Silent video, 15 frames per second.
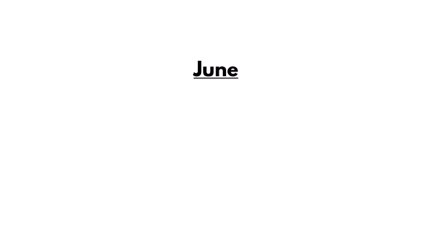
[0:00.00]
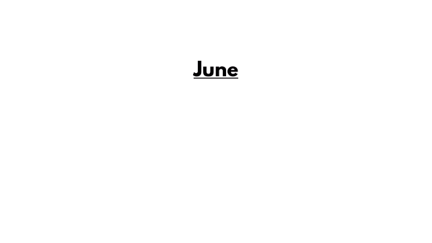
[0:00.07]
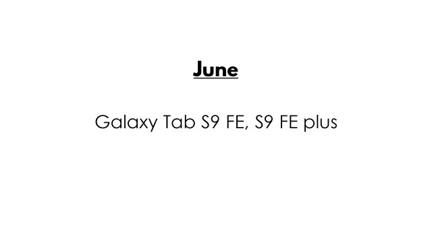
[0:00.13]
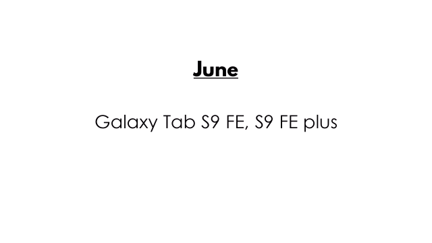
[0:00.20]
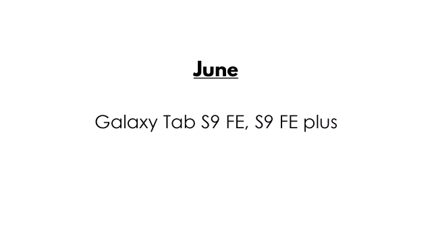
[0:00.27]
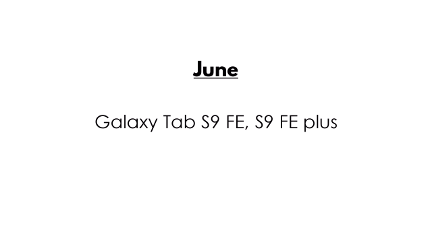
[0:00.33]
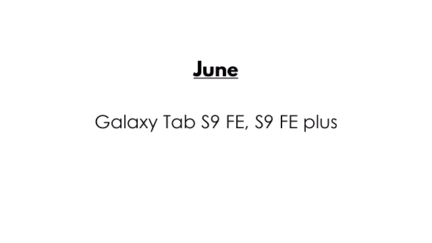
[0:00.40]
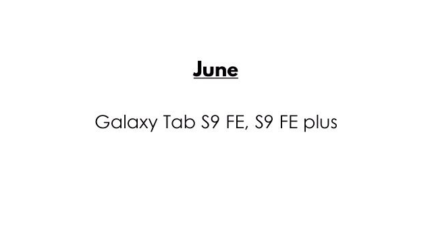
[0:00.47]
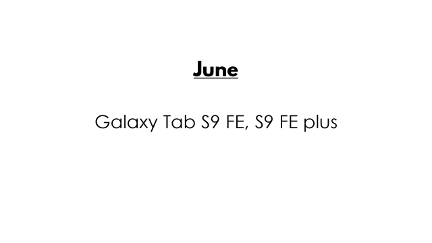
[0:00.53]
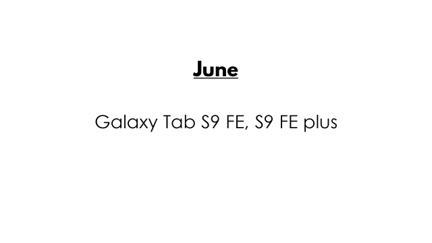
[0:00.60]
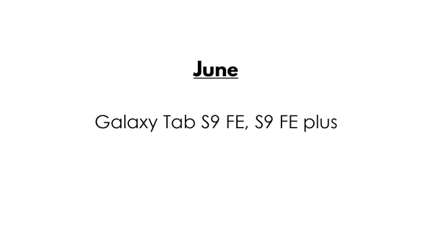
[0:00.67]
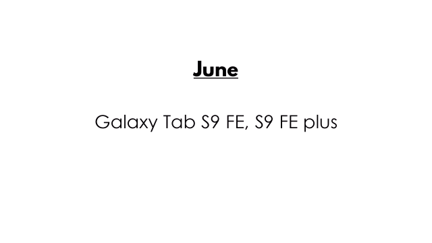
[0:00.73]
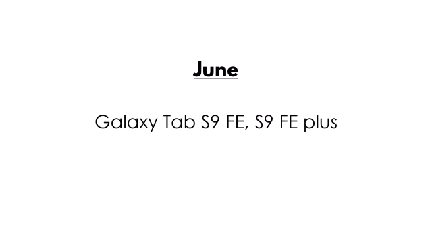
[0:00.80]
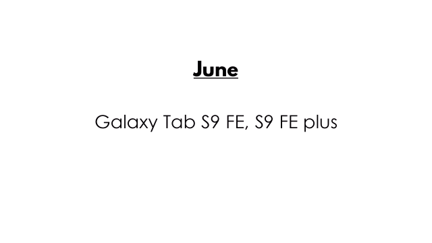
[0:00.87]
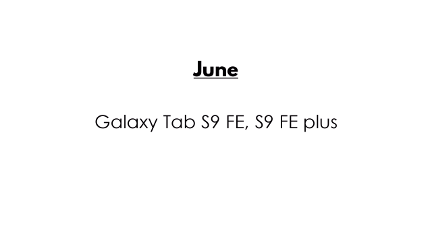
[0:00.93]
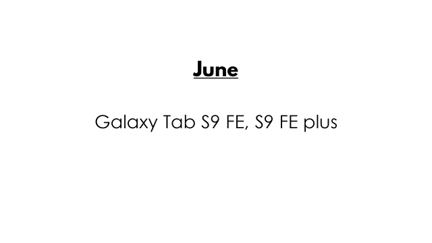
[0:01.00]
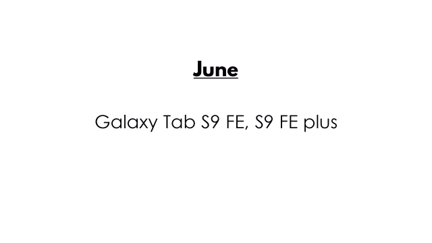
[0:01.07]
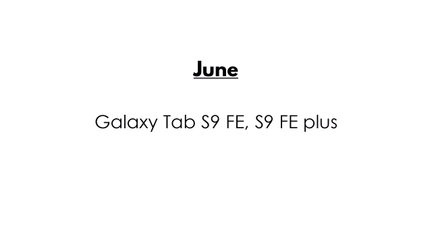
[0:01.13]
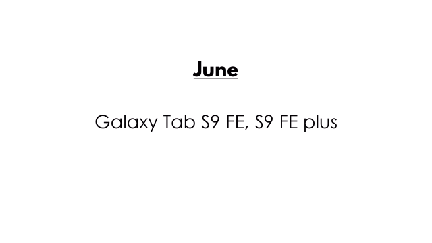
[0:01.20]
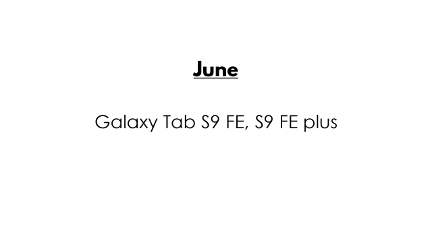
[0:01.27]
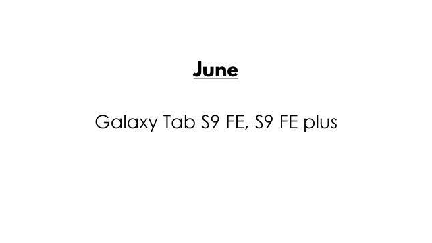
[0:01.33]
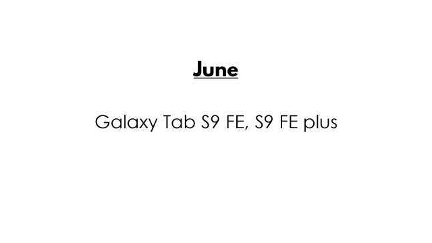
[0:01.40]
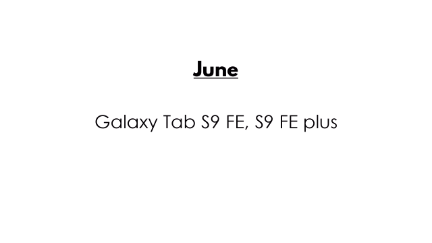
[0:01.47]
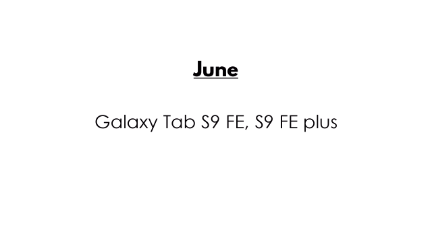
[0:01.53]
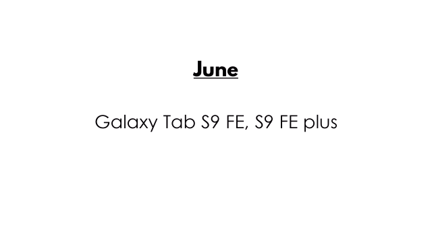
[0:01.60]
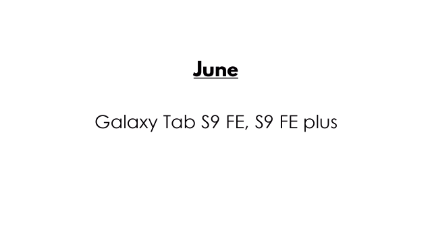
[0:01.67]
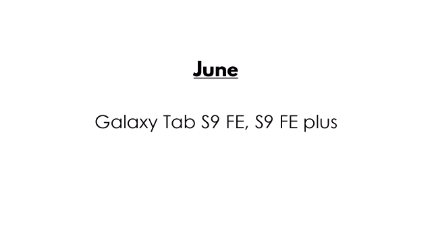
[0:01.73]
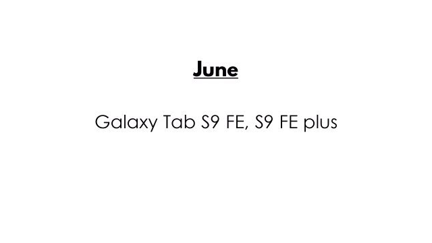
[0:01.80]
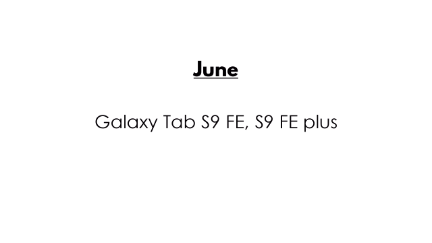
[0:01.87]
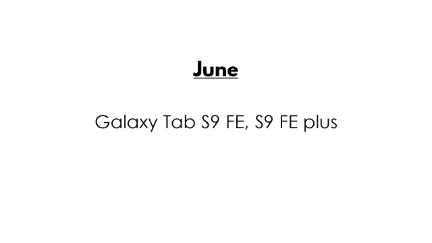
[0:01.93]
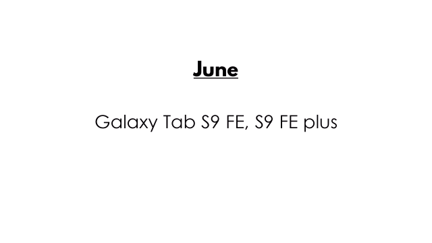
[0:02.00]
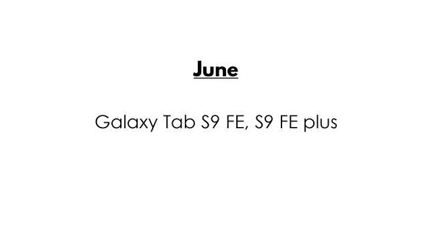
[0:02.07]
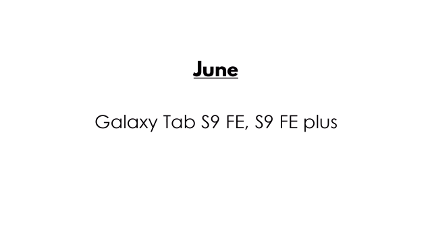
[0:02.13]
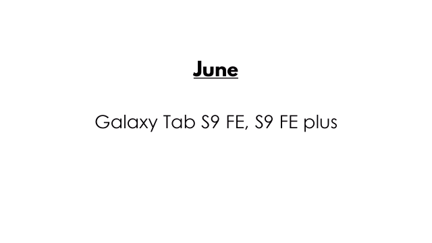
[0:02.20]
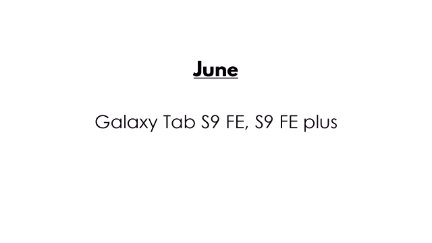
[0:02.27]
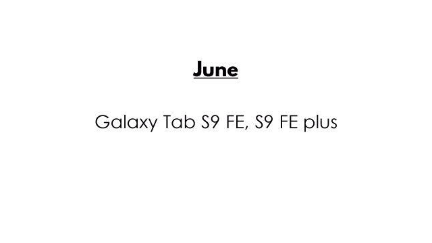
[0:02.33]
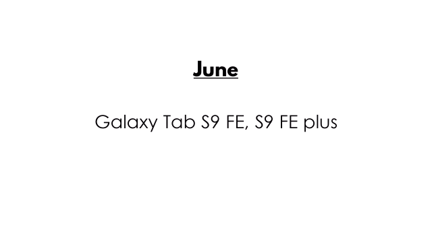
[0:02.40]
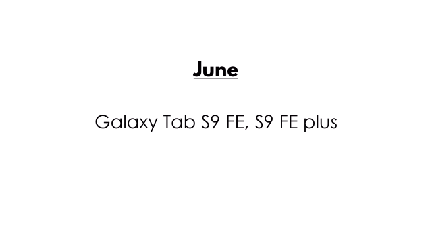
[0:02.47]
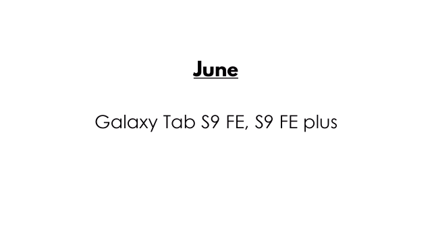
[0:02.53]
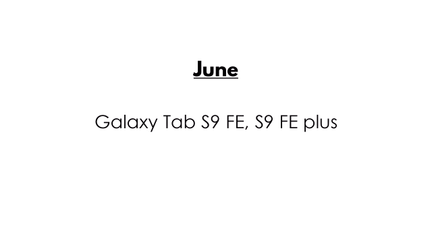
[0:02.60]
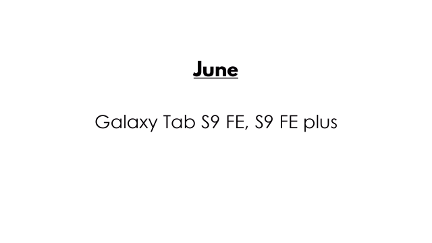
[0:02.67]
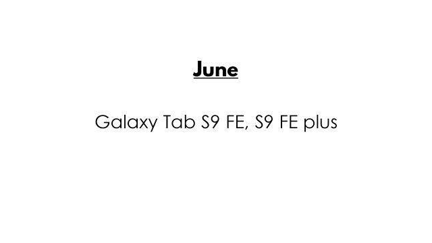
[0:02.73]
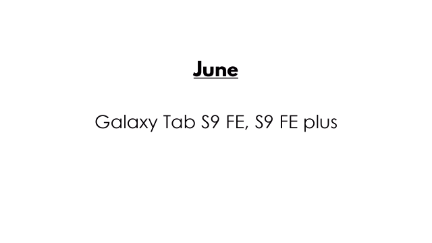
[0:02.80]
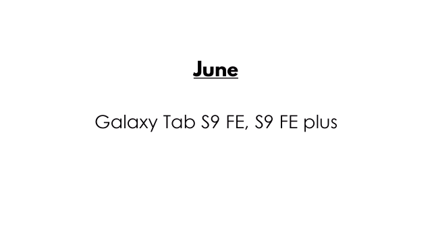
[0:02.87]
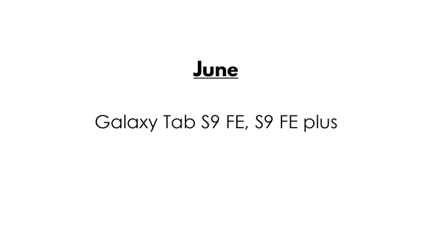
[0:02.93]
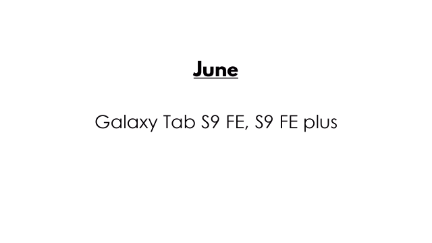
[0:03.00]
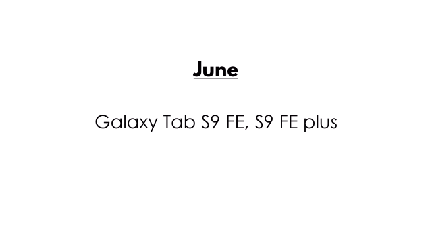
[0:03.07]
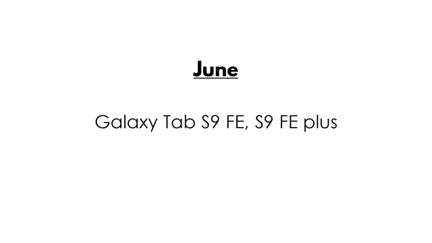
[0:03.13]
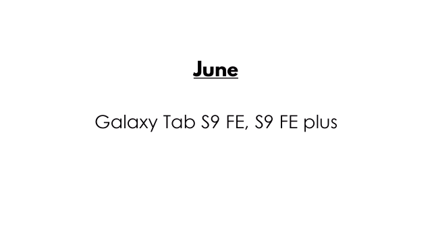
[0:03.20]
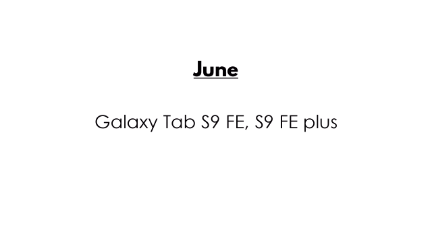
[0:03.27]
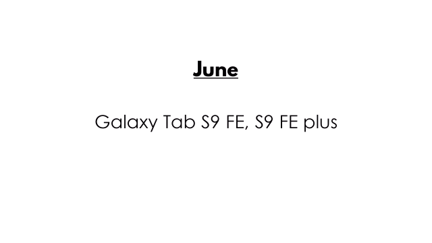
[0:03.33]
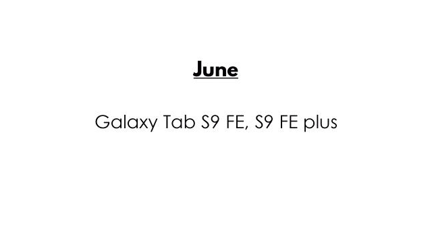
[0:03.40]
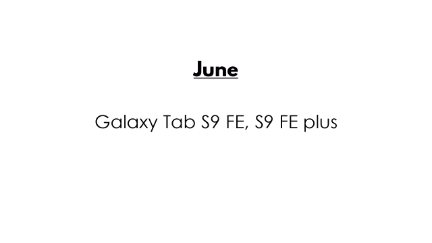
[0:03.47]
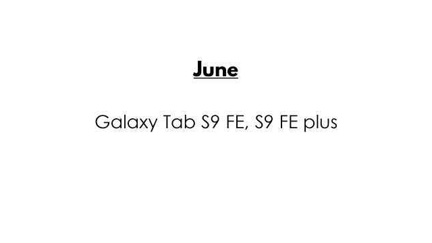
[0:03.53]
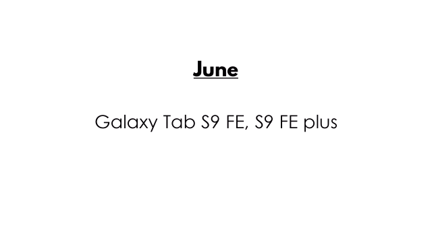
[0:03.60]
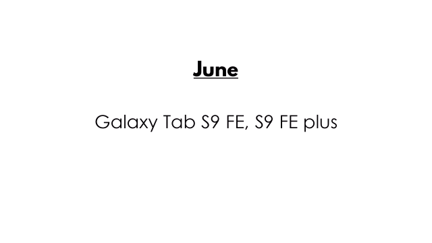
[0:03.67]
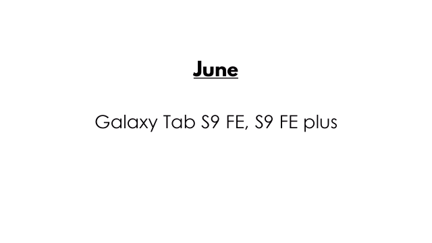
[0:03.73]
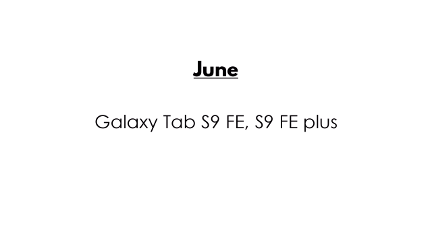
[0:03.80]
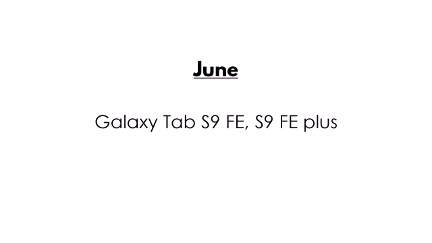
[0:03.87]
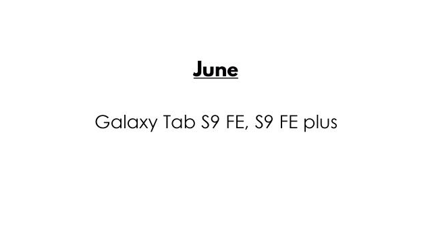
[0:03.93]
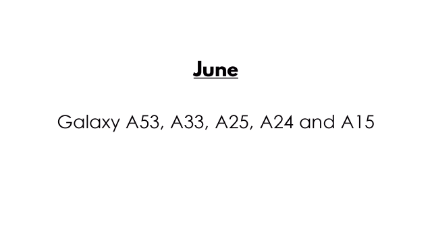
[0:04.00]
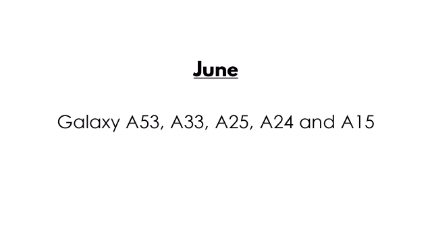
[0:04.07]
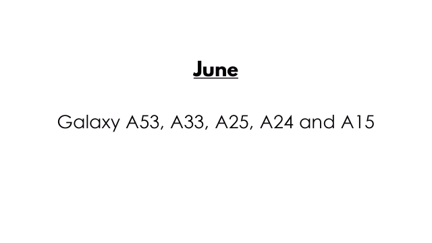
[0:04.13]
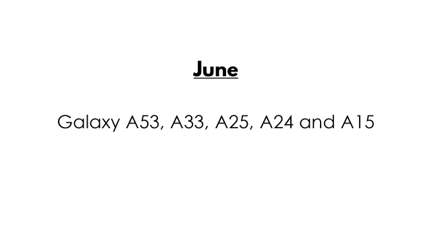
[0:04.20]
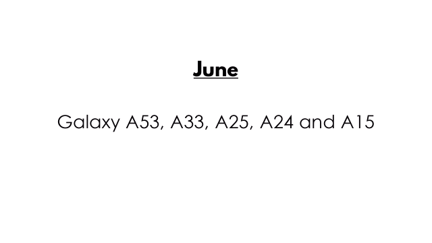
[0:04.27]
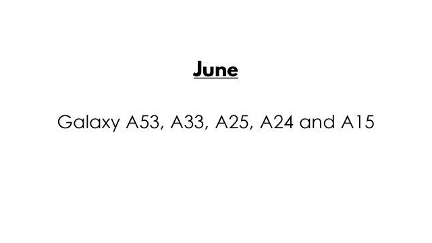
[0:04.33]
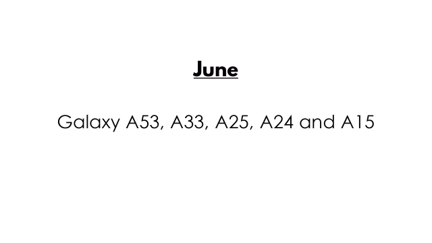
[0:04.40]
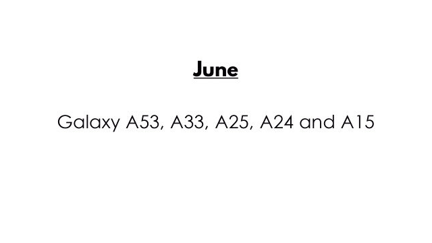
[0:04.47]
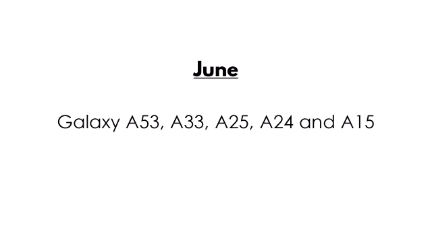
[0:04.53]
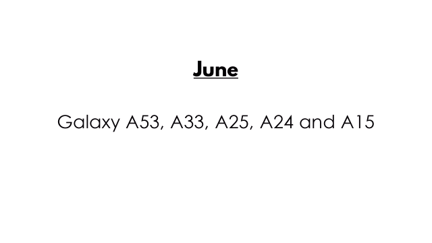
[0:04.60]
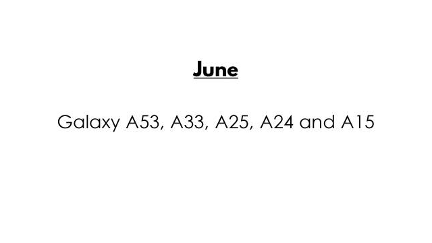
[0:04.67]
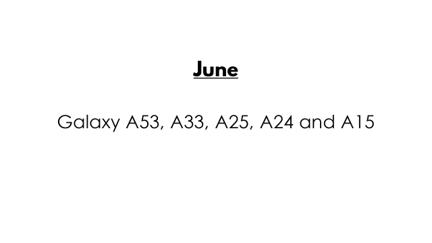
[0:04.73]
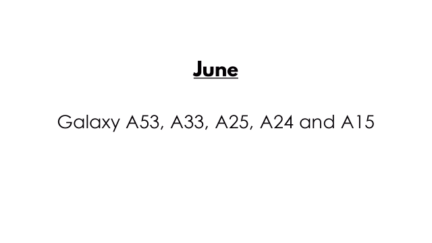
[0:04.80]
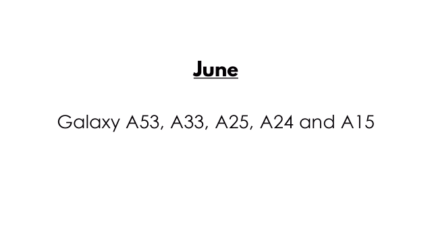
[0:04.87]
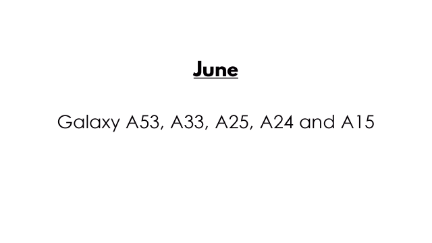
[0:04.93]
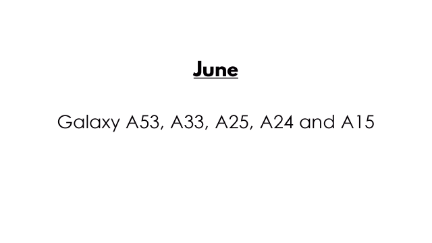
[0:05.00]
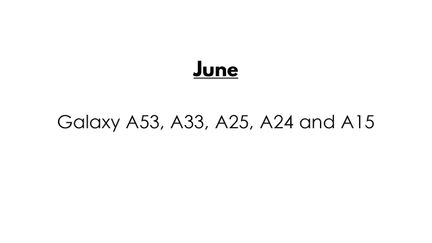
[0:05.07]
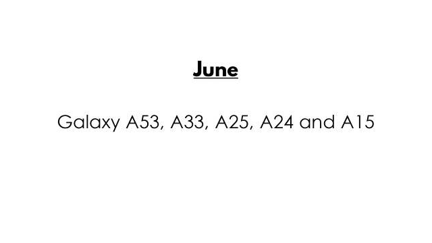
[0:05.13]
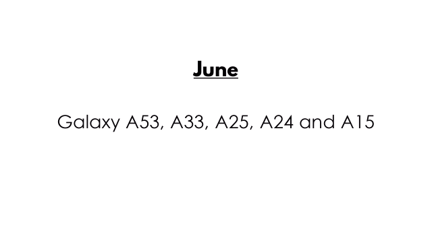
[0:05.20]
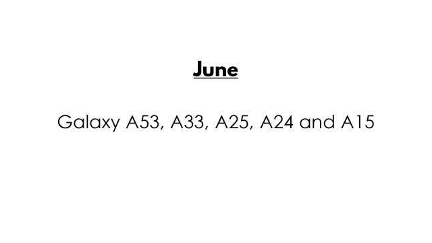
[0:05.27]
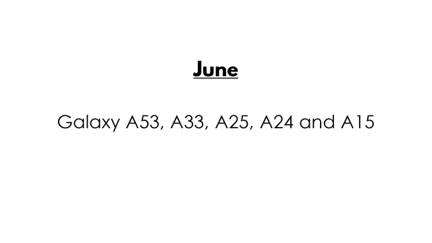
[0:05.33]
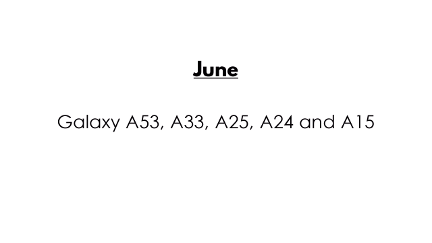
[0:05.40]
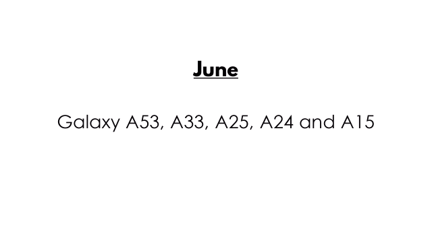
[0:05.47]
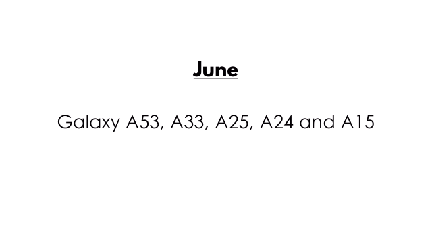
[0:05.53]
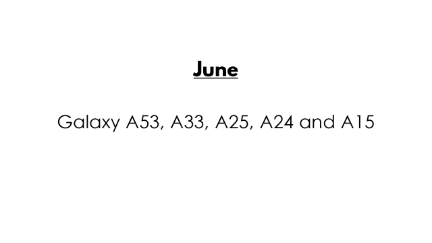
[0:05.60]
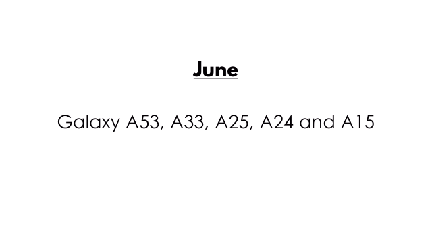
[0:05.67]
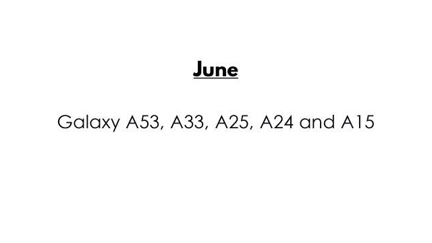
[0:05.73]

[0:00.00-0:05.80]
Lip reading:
[unreadable: no face in view]